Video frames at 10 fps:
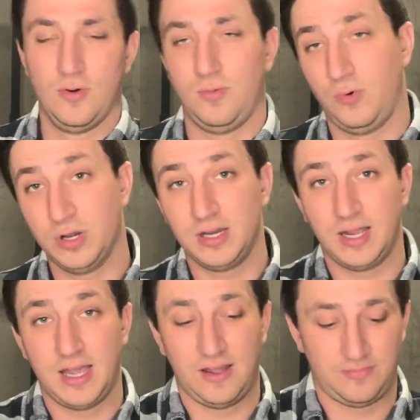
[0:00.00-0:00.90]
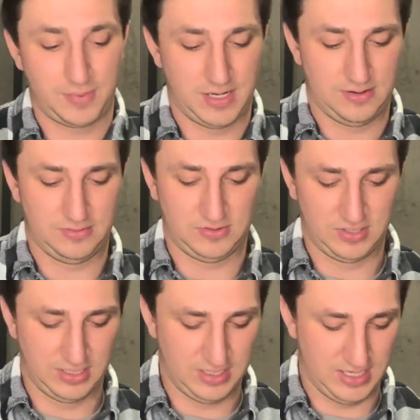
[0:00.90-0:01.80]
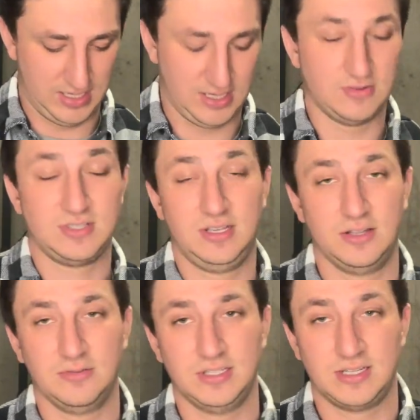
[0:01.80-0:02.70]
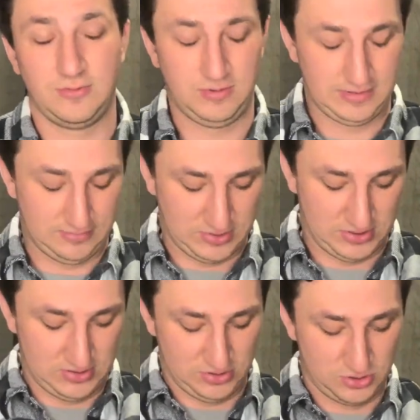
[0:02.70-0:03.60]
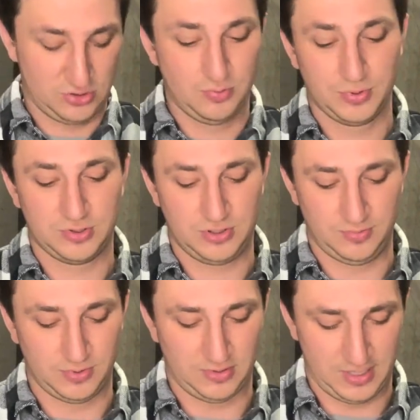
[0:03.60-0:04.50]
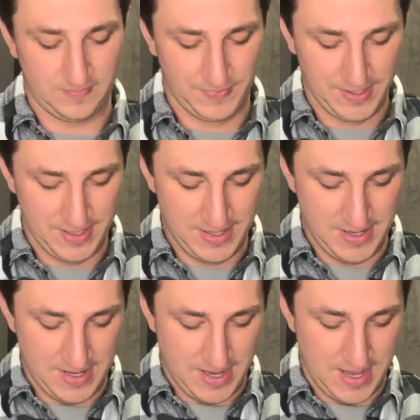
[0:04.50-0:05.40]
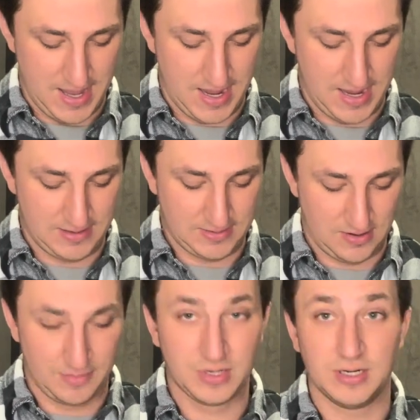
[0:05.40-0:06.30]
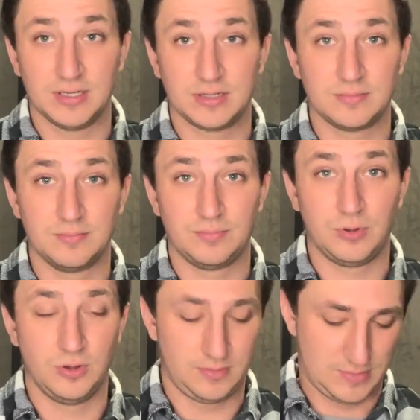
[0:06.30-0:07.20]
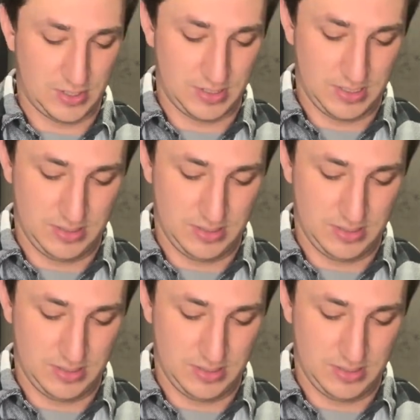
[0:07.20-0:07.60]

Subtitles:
1.5 pounds. And that was the other reason I went with them, because they're super, super light. And so I'm gonna pull up my